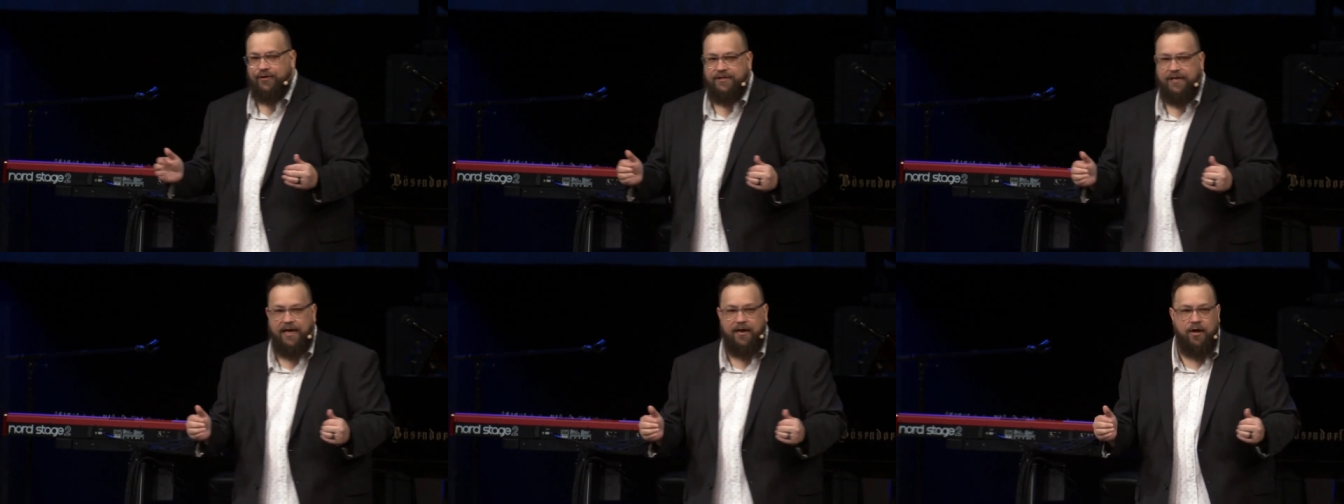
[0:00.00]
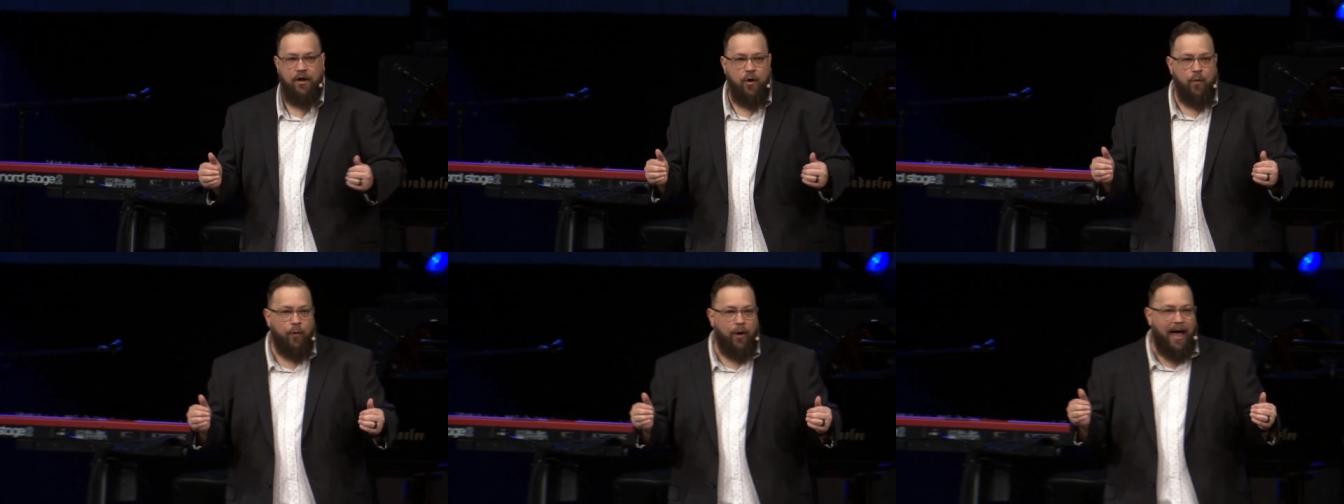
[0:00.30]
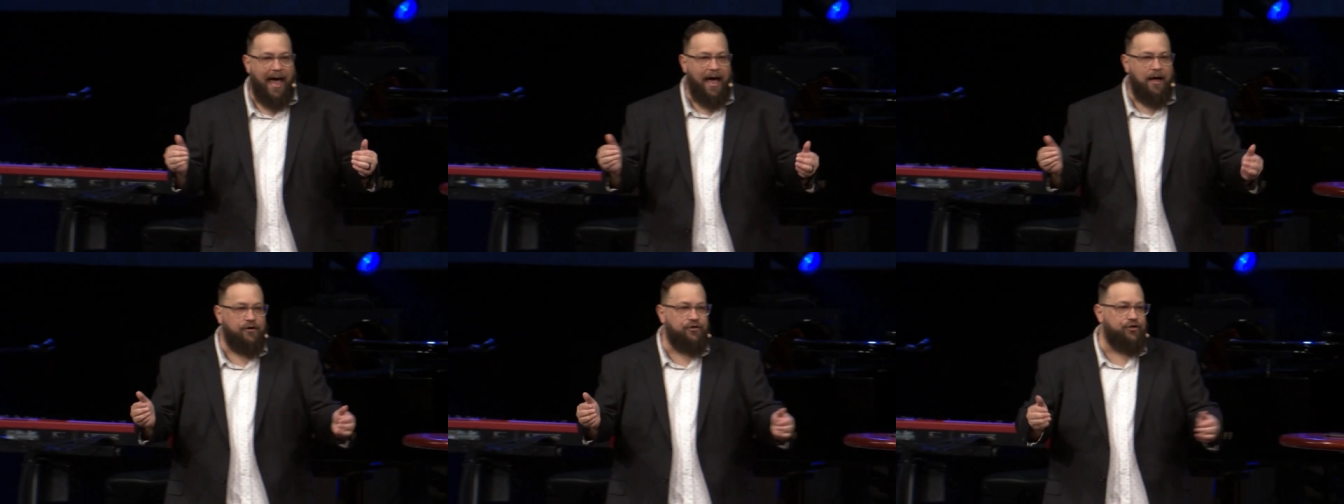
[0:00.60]
say, Well,
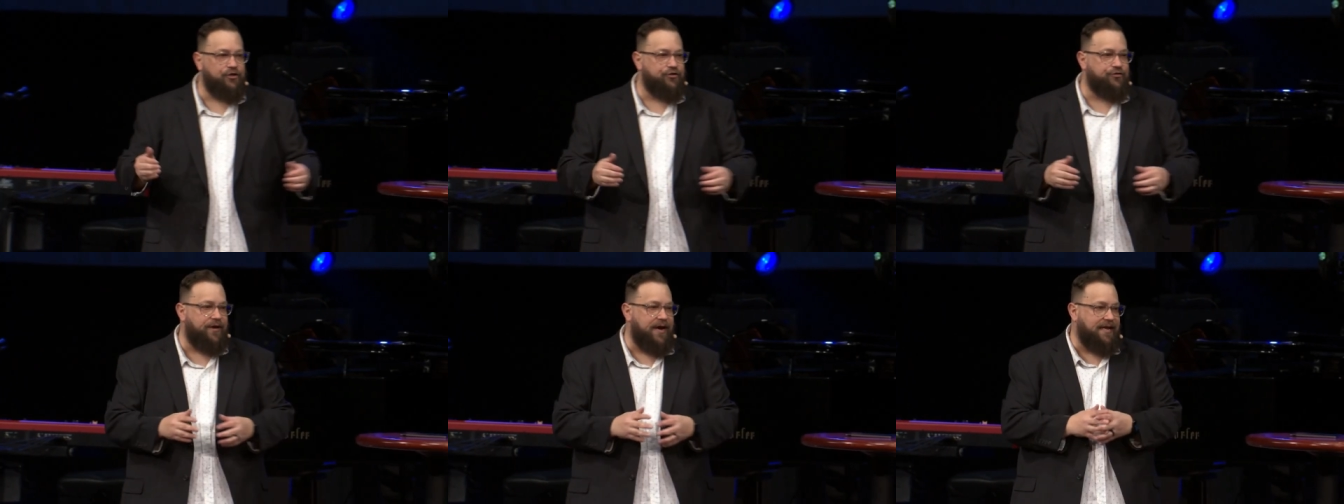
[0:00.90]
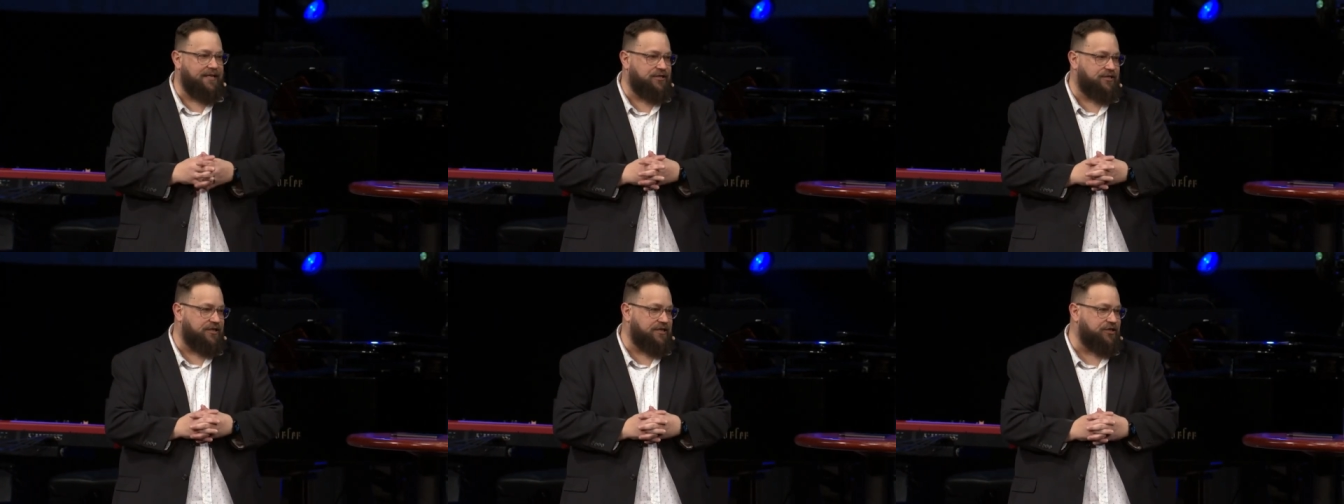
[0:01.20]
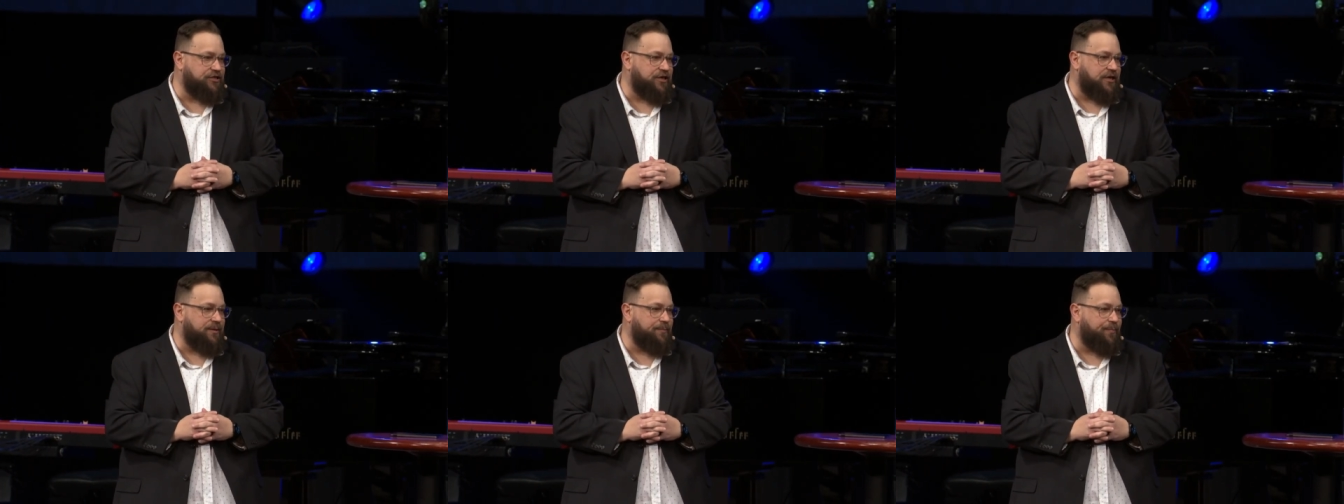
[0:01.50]
how's your
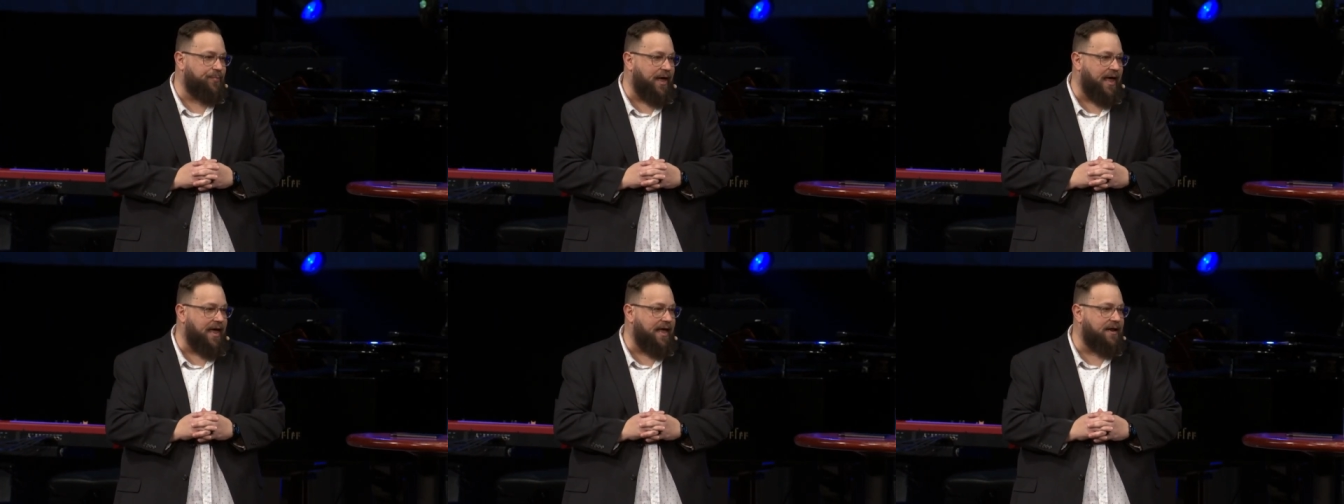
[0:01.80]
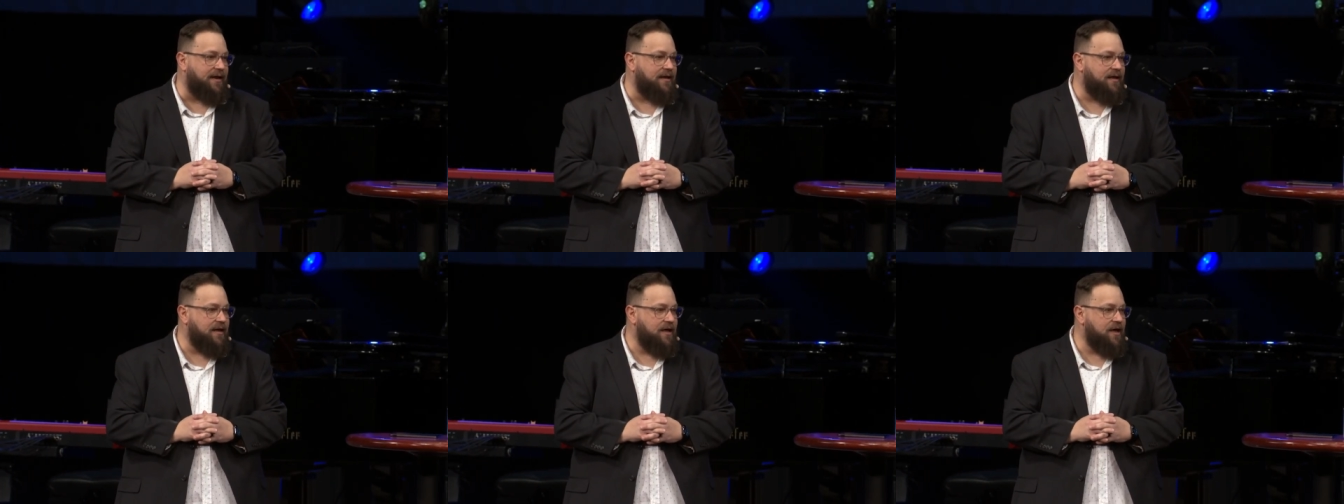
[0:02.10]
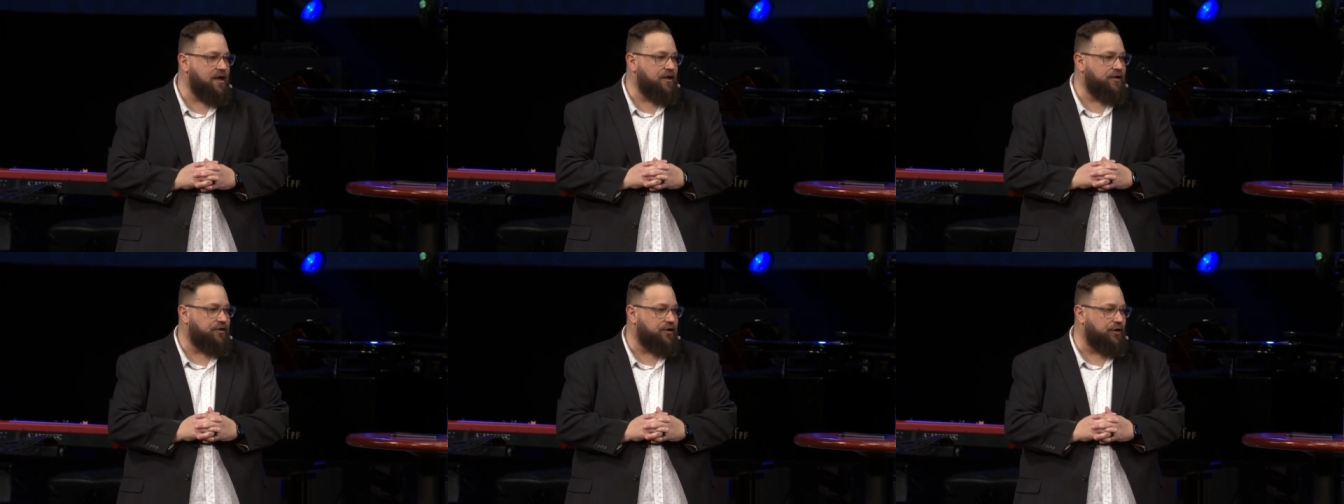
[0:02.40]
transition been
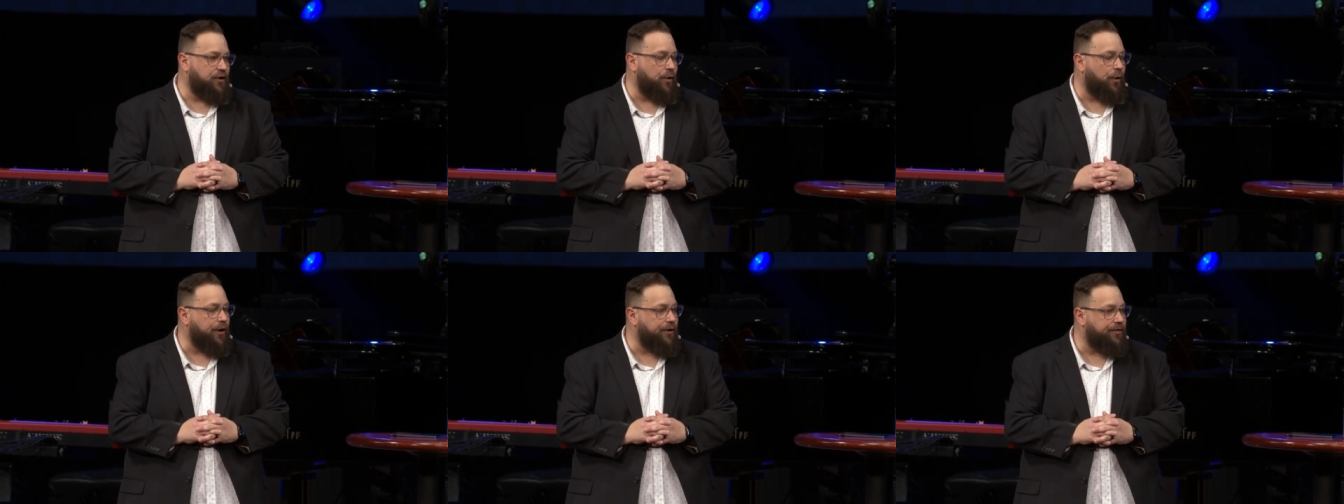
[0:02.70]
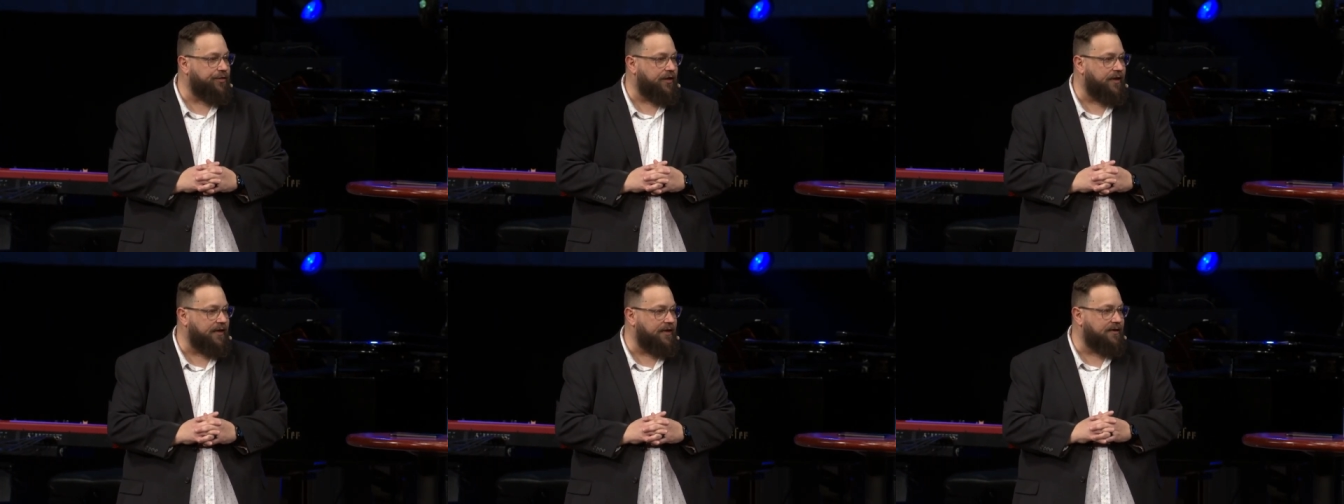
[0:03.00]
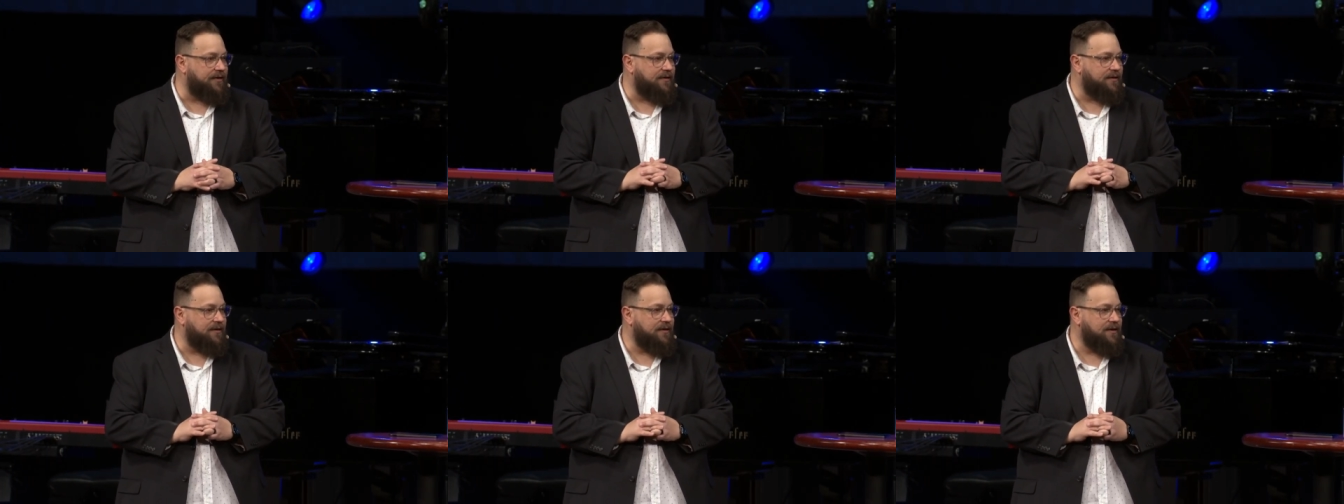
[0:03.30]
to
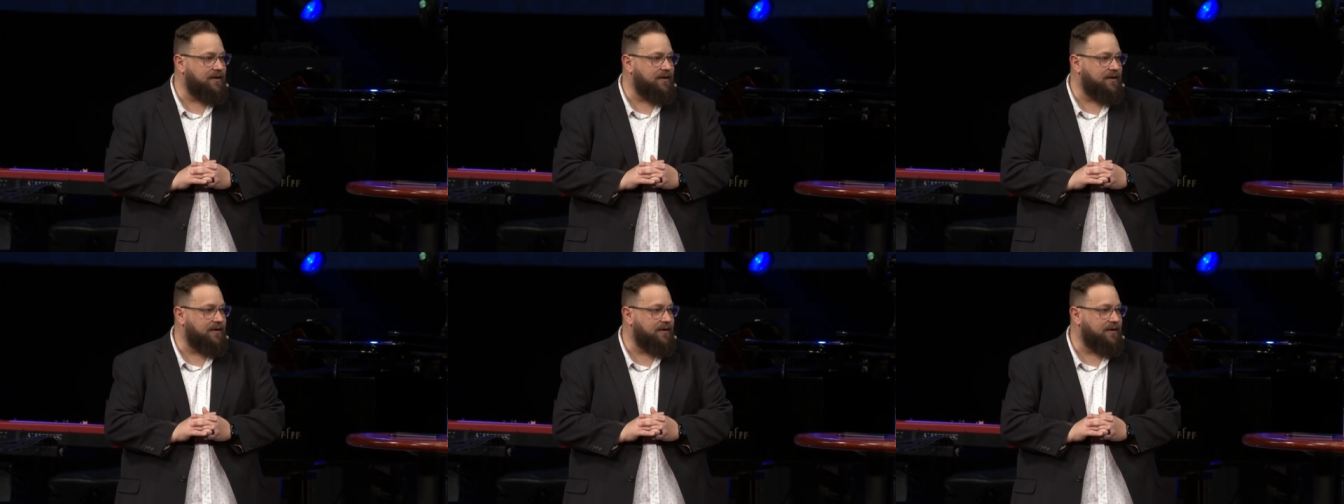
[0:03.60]
Northland?